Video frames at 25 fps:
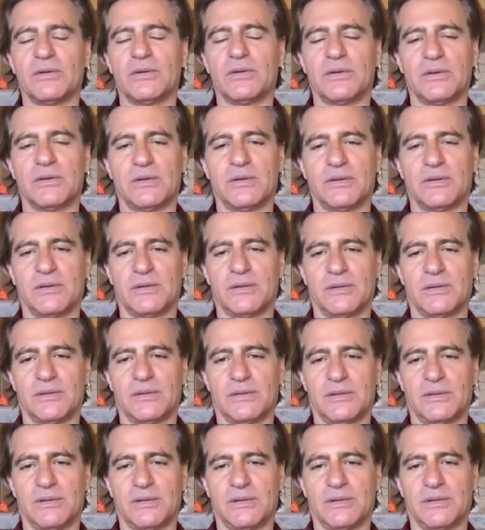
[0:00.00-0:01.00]

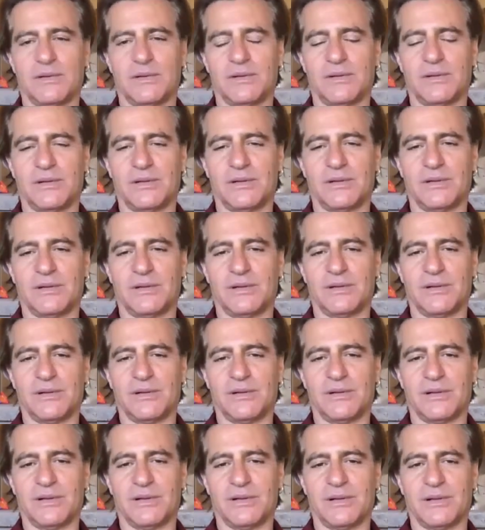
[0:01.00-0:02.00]

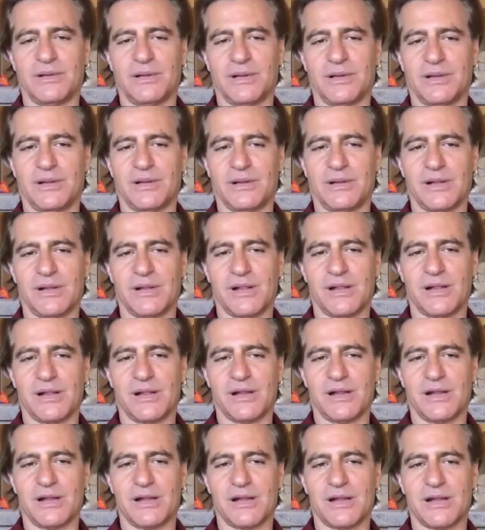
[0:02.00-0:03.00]

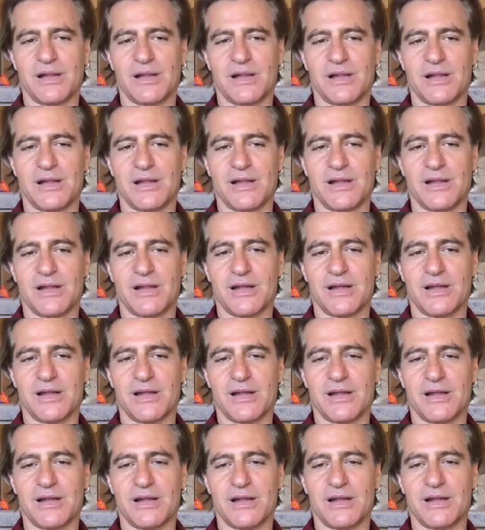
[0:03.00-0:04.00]

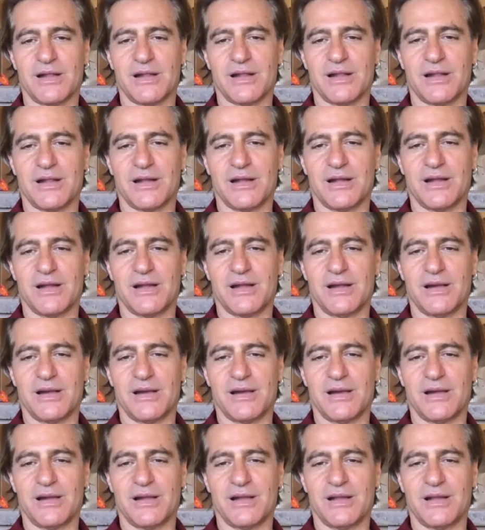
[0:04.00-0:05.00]

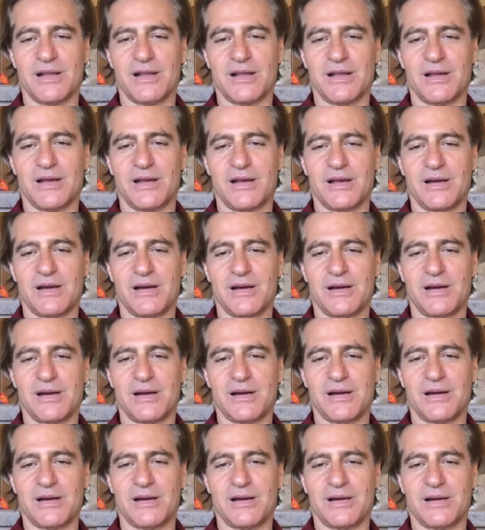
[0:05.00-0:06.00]

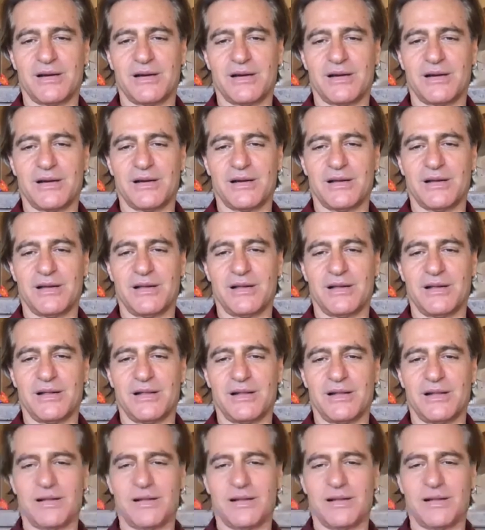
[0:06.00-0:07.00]

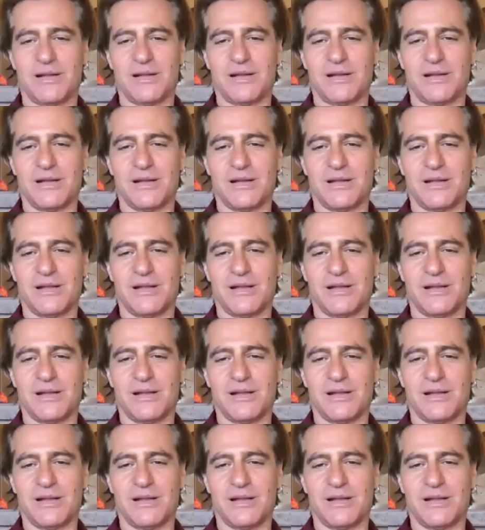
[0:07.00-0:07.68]
[no speech]